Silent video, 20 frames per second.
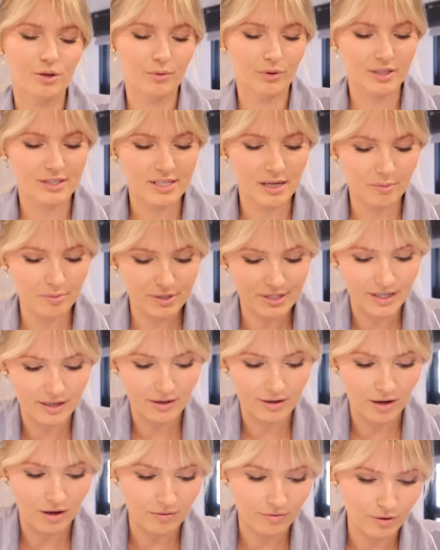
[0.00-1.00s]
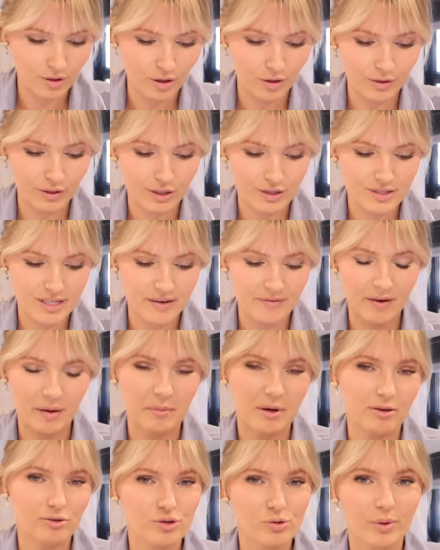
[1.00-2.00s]
So with the 10% off code, you're saving
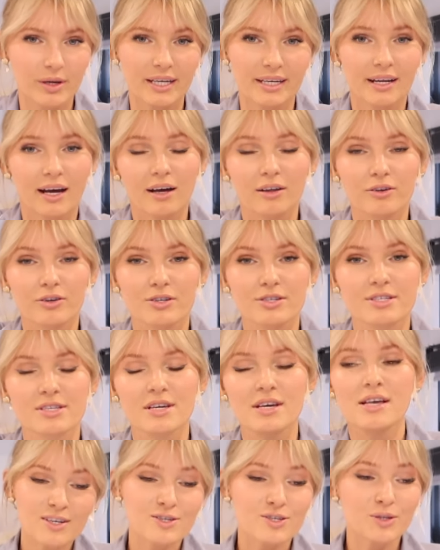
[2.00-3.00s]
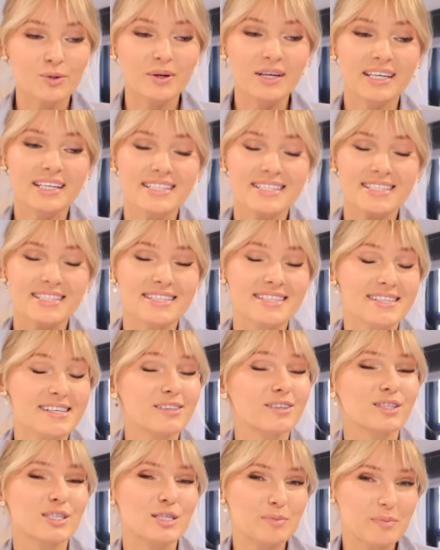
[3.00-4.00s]
about $20. So it is
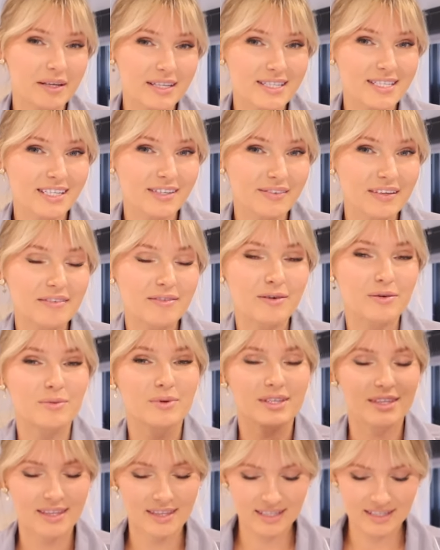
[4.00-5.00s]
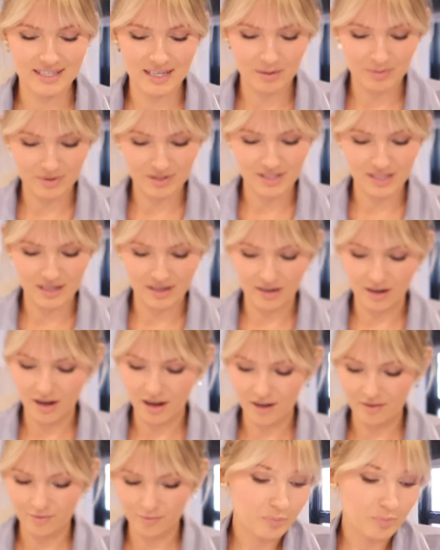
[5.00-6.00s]
still expensive even with the 10%
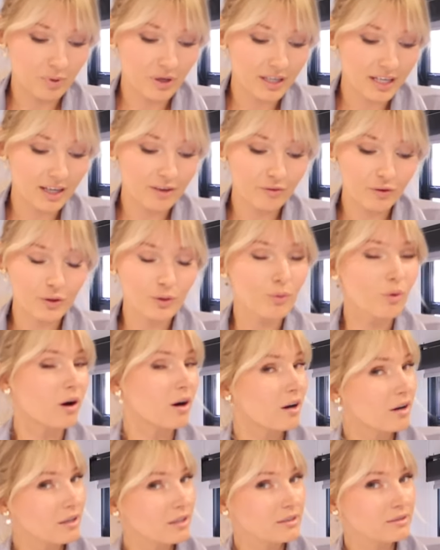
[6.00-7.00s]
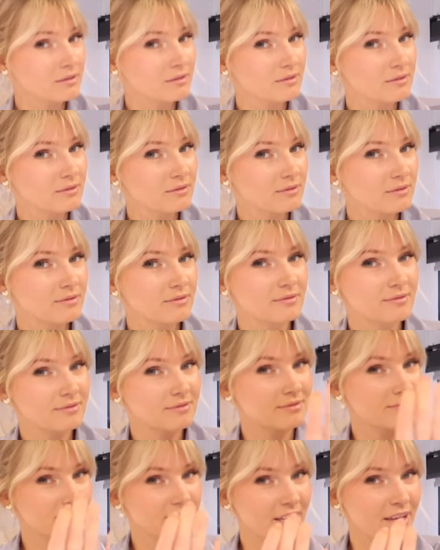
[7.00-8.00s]
off. But if you are
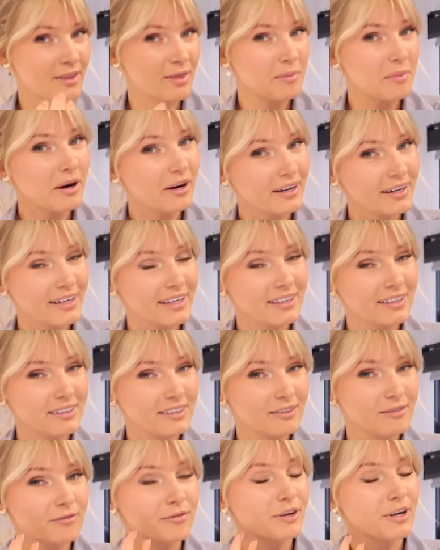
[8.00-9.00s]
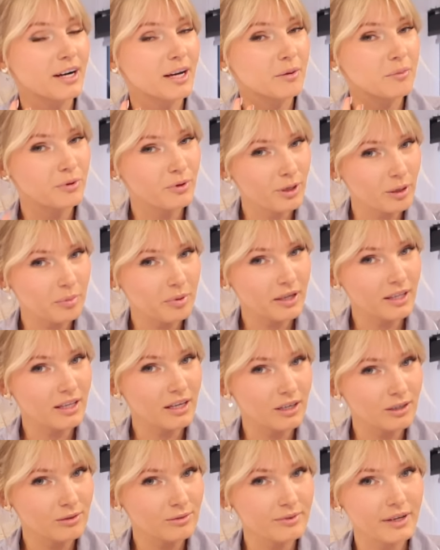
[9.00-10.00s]
in the market for a beauty
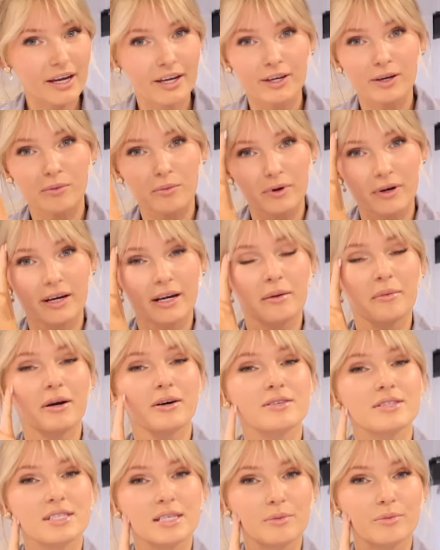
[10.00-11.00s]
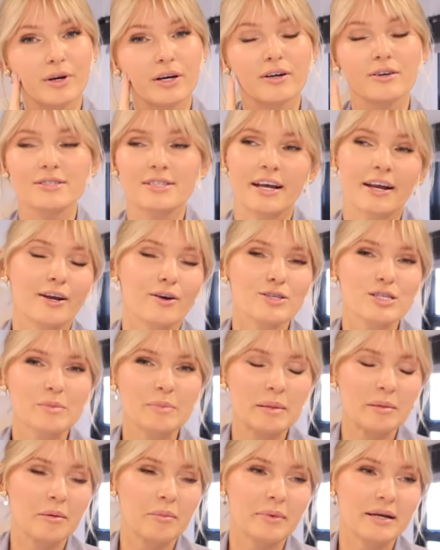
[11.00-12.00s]
pillow and you're worried about sleep wrinkles, and I know some
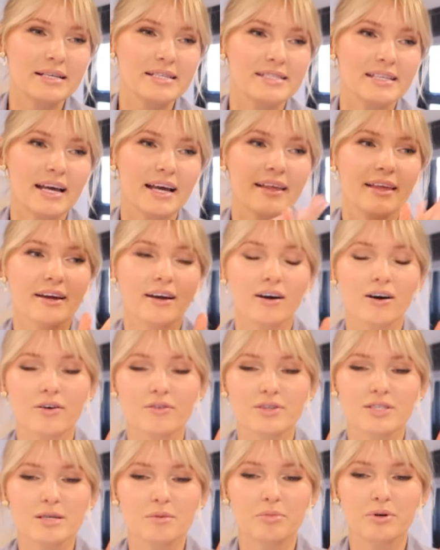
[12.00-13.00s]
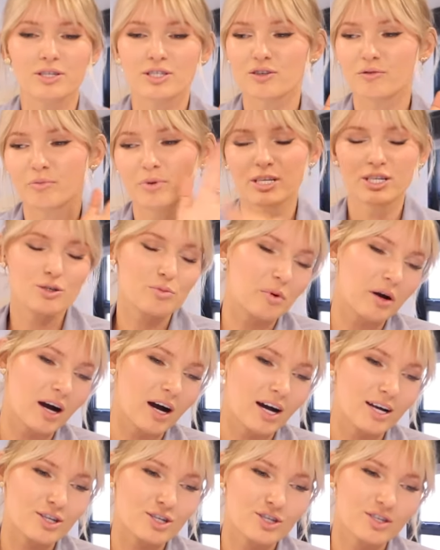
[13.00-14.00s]
people might say like, oh, that's a bunch of pish
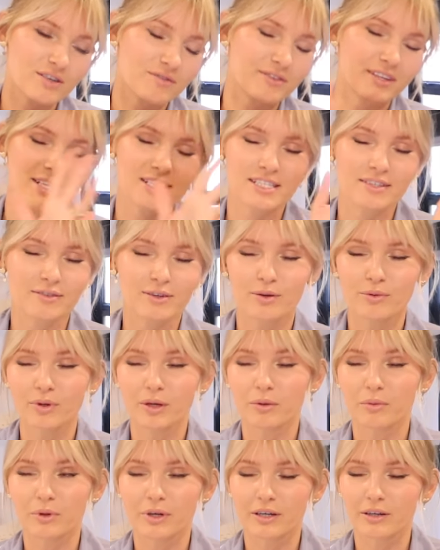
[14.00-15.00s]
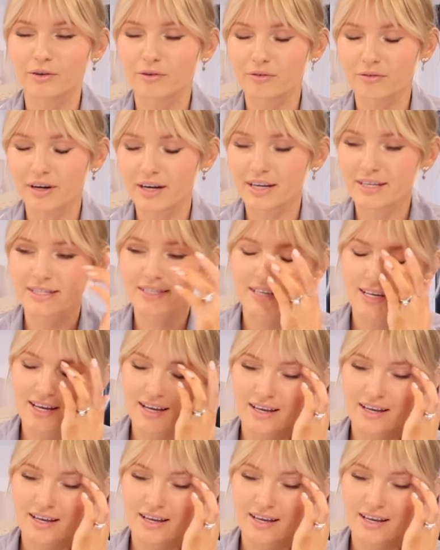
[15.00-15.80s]
posh, if that's even a real word or phrase,